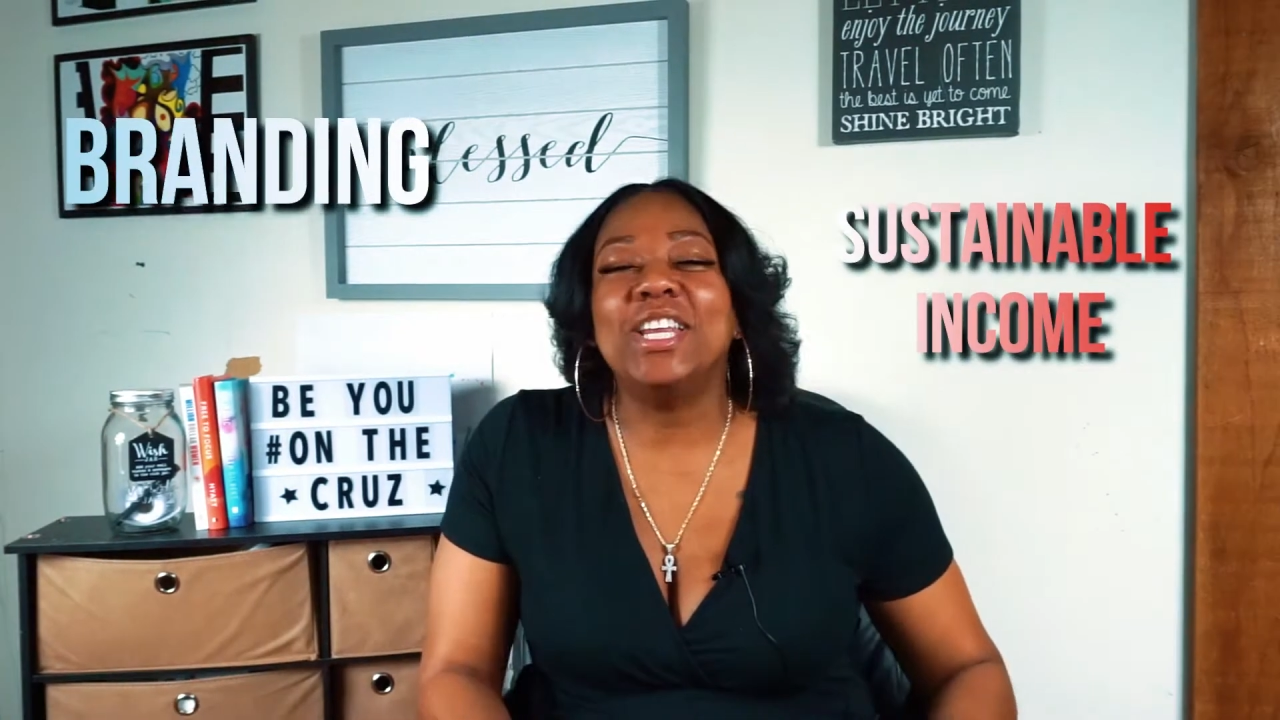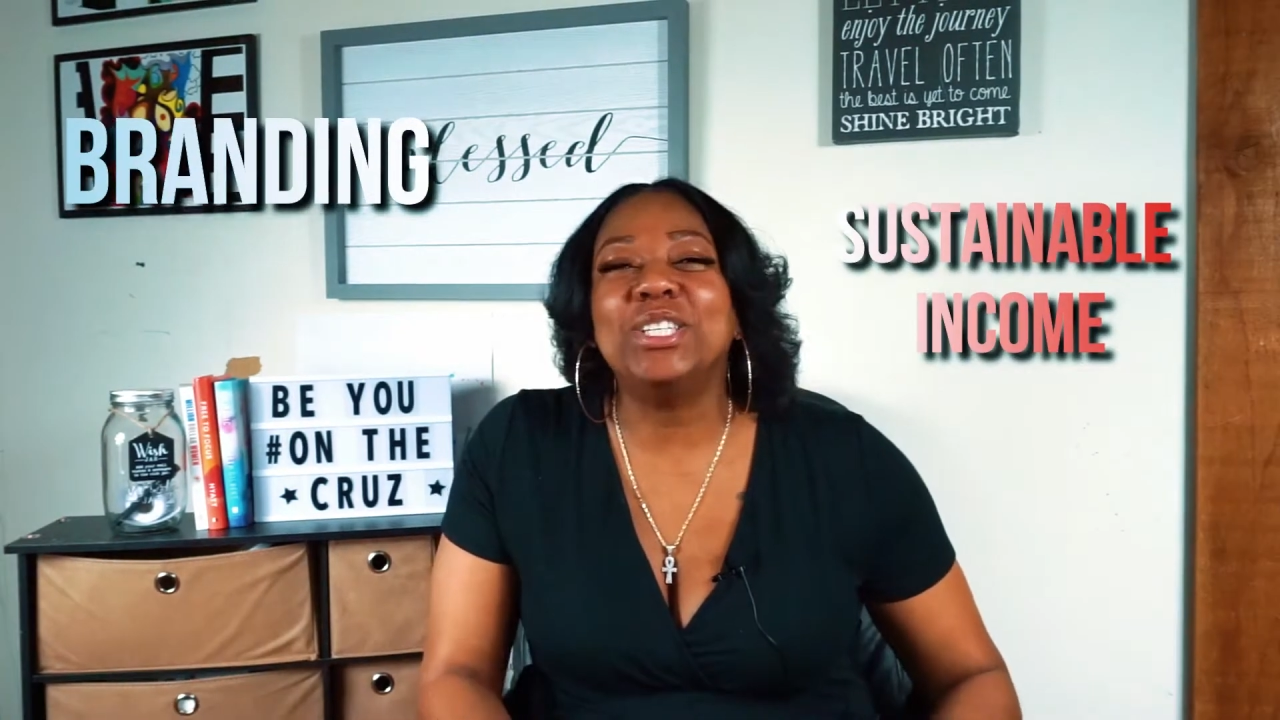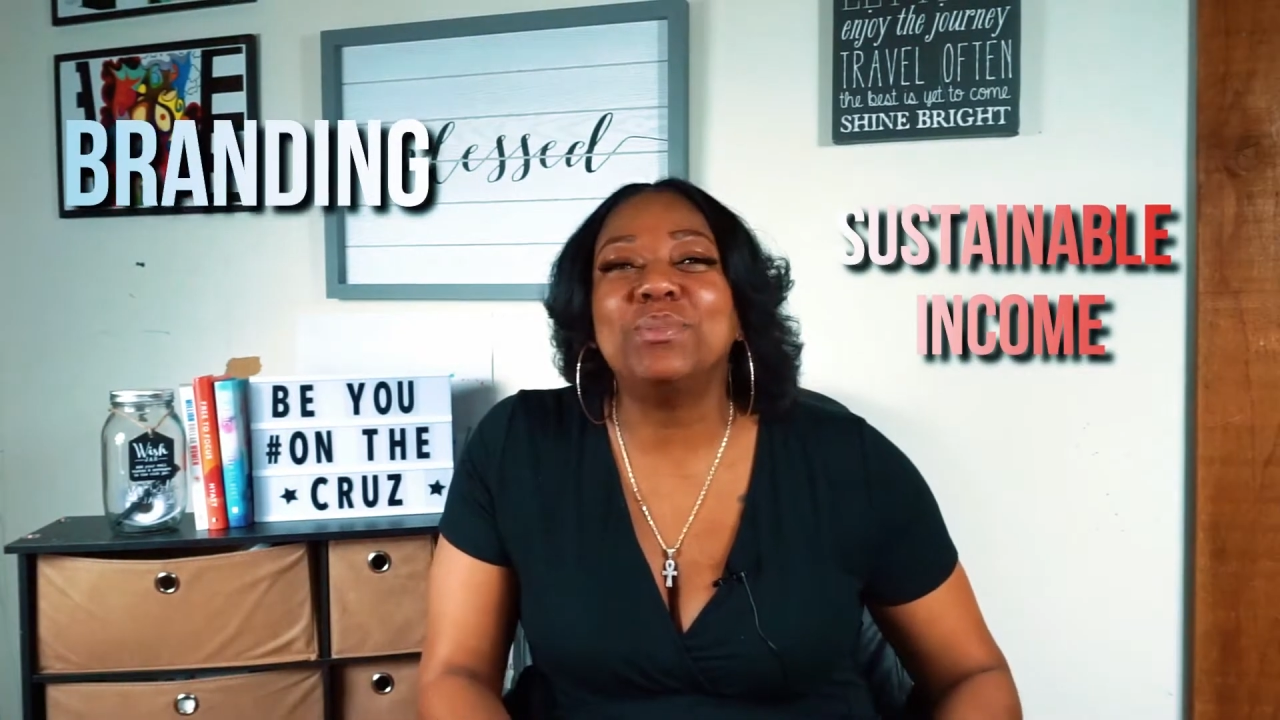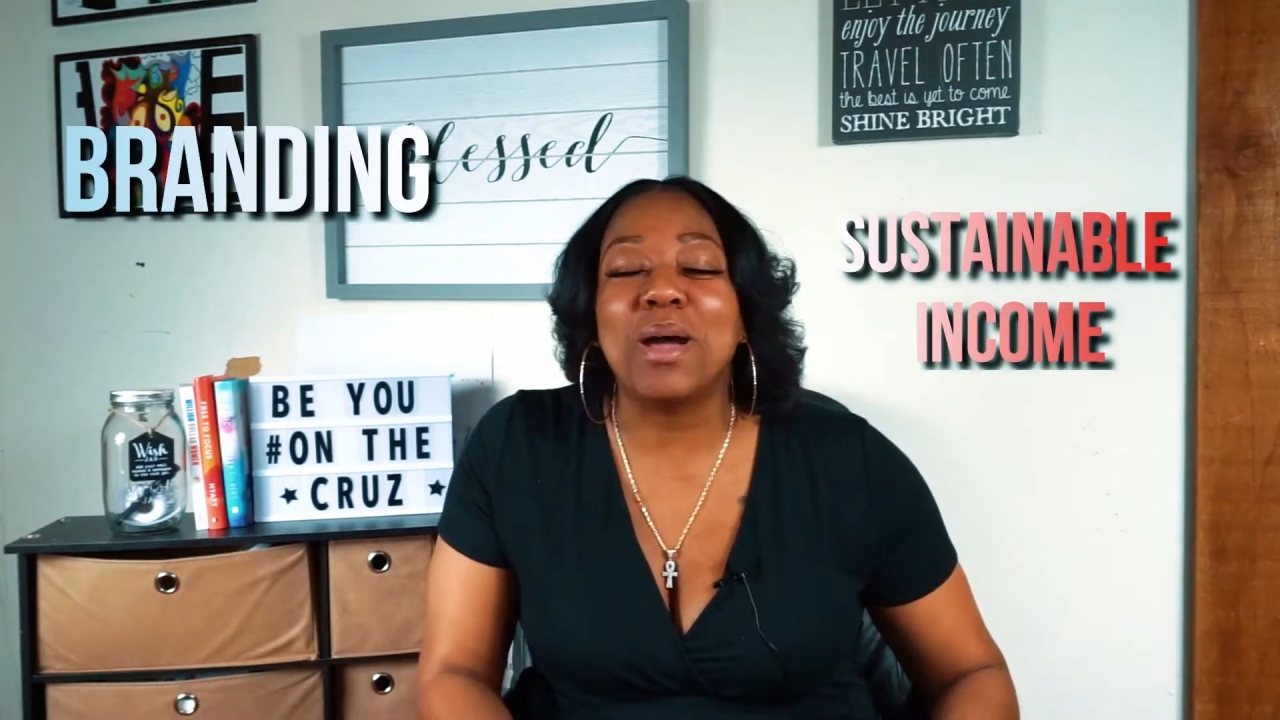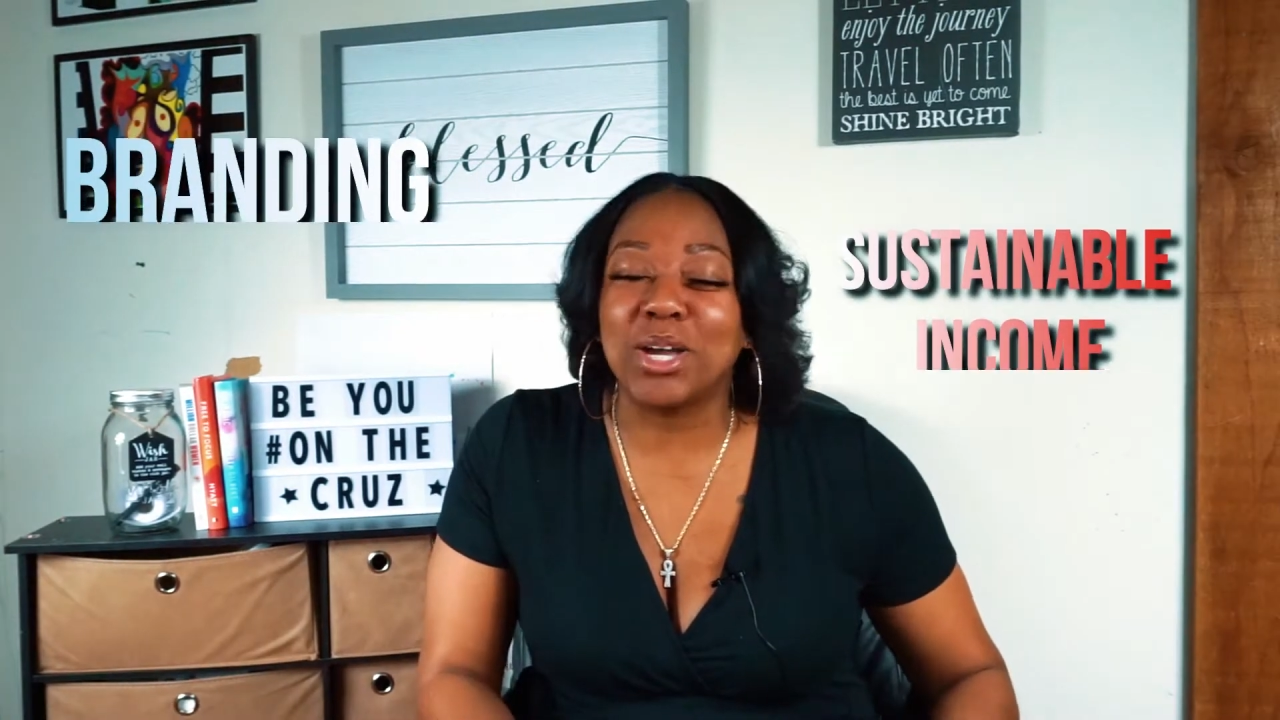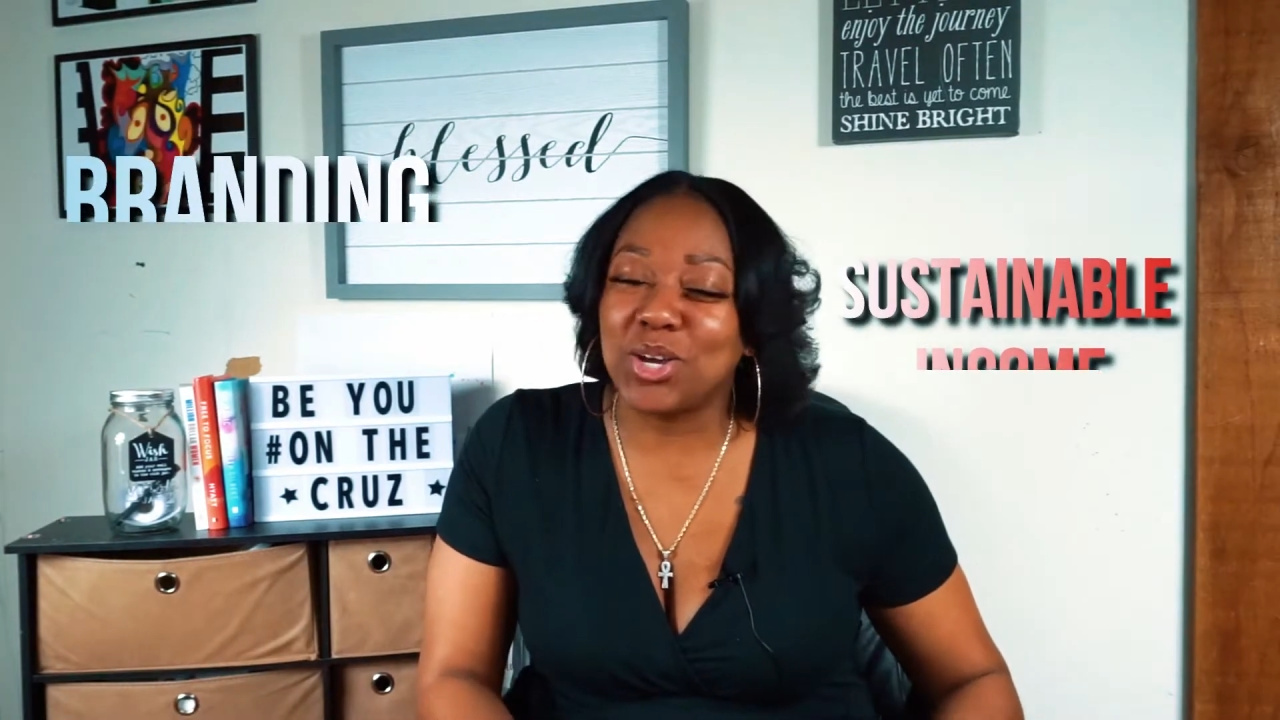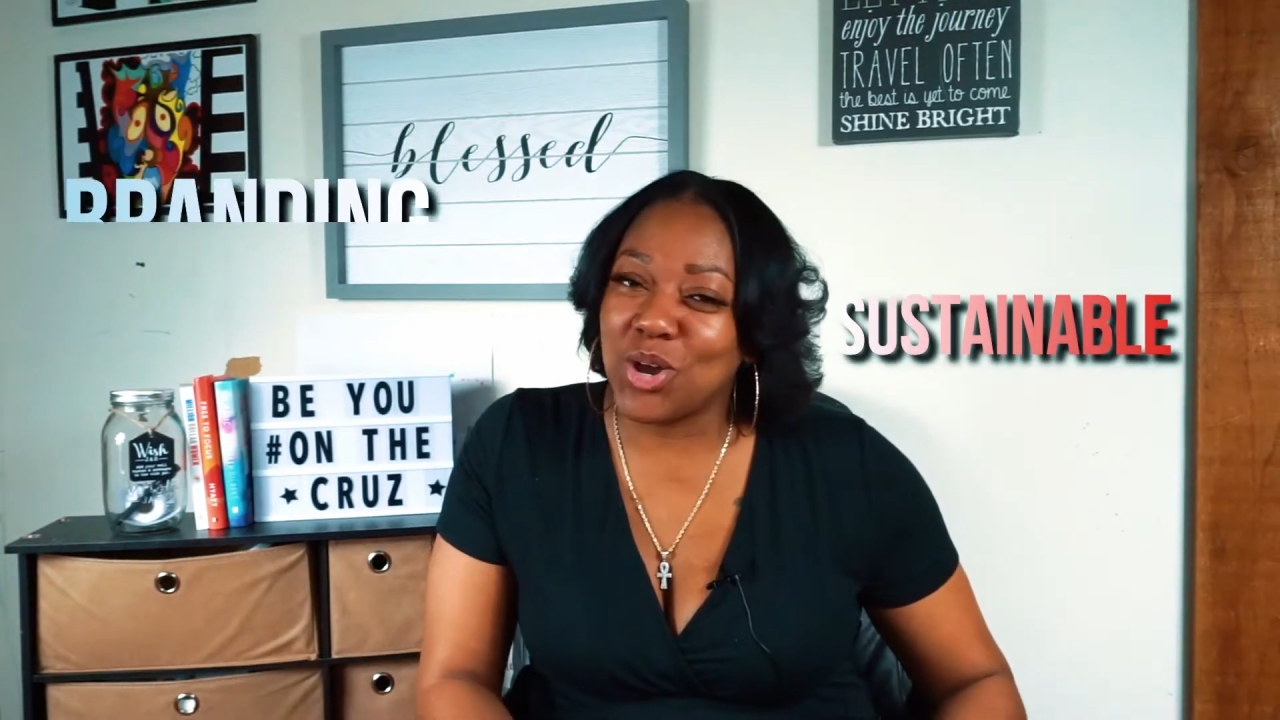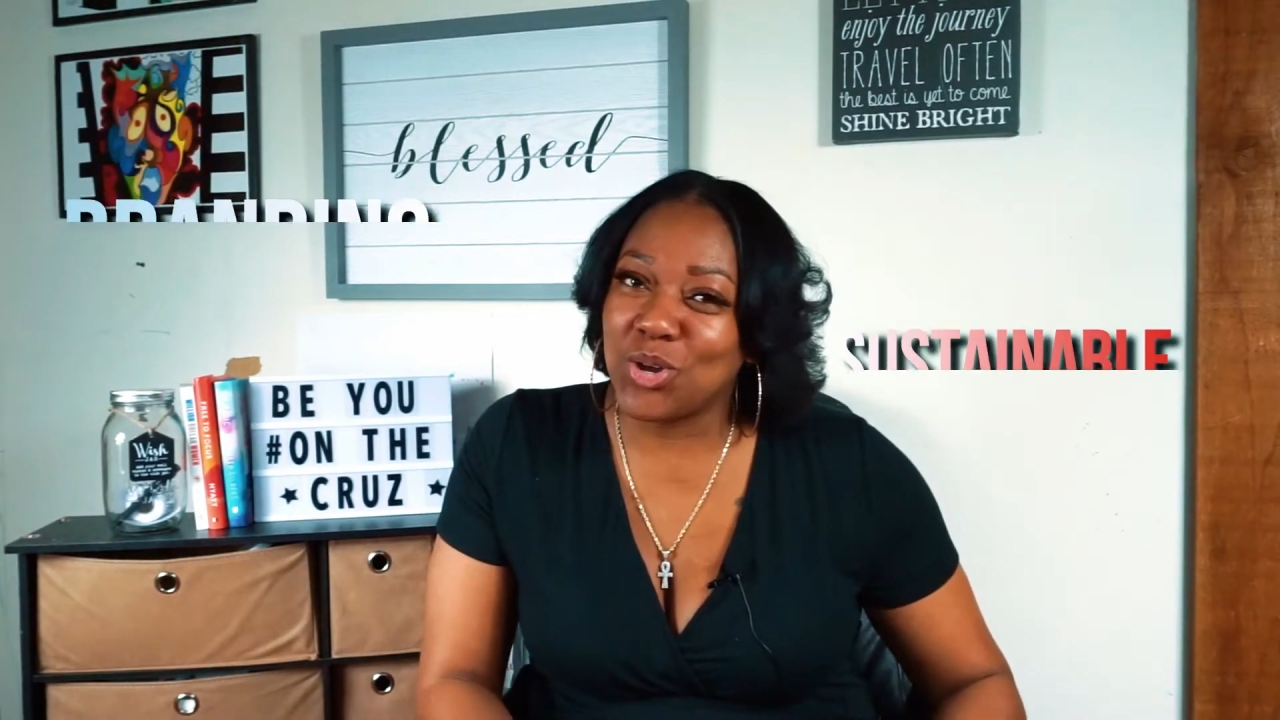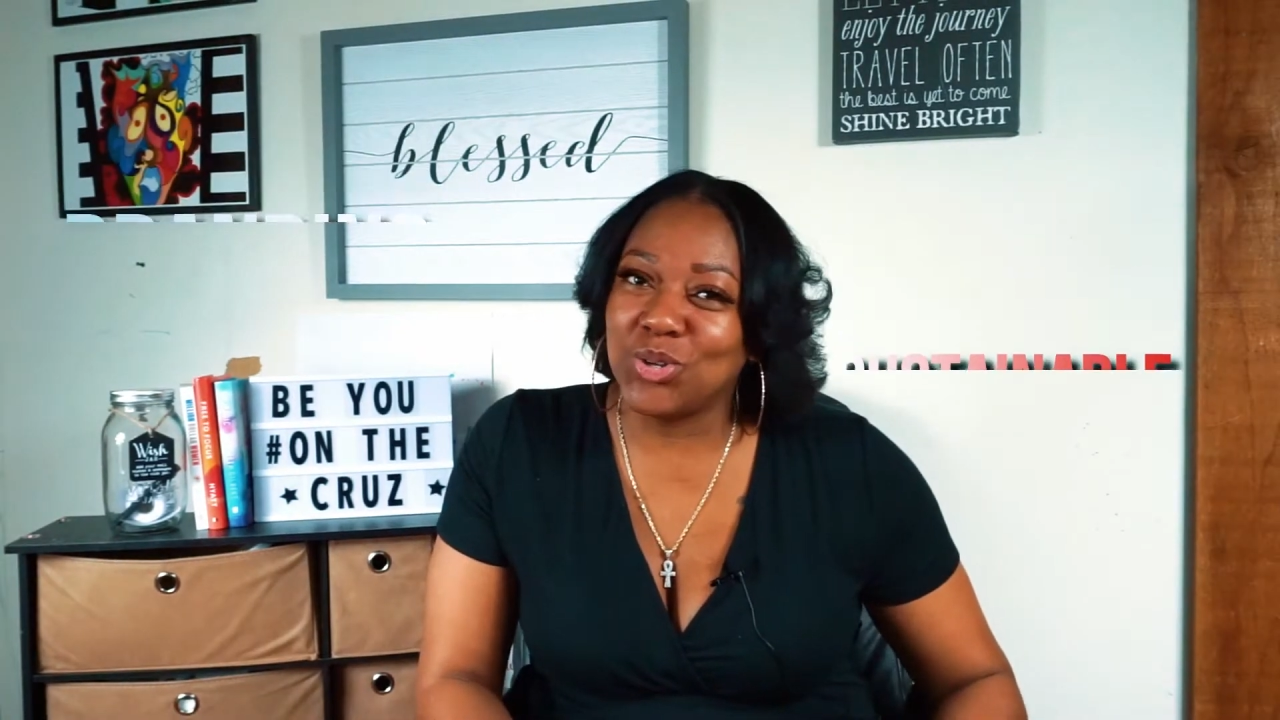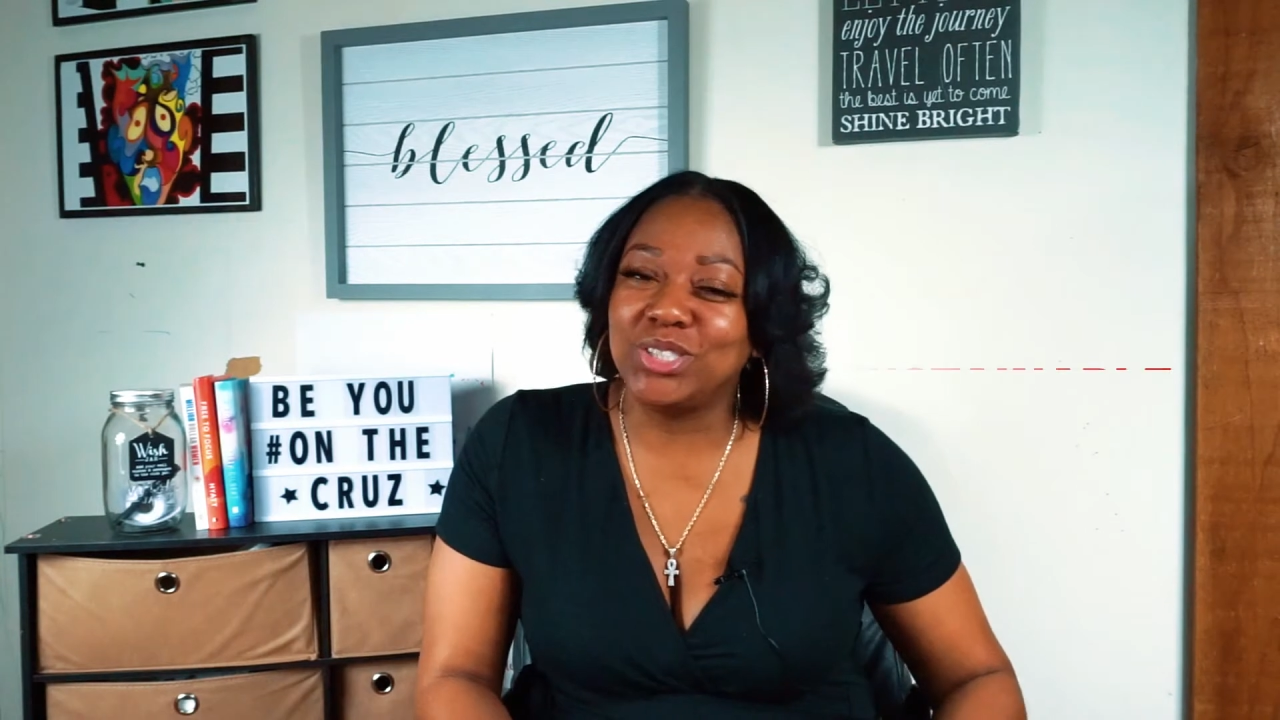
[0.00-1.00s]
is my
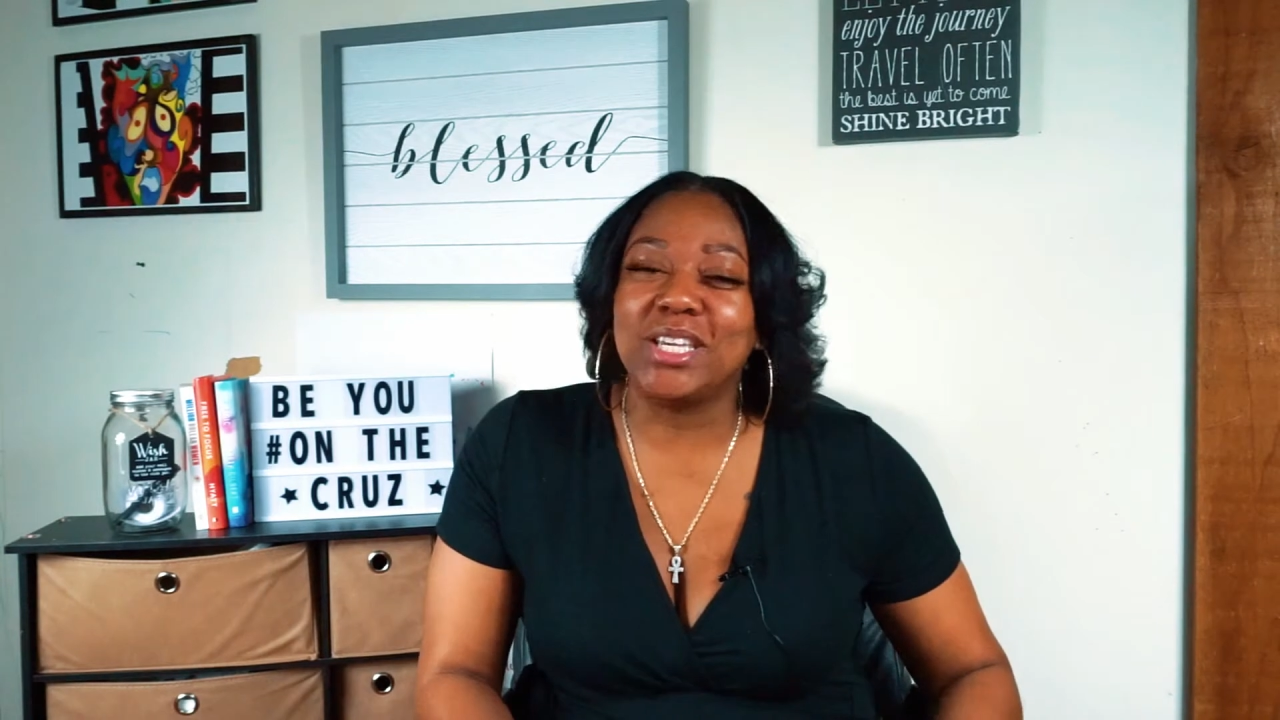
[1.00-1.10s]
goal to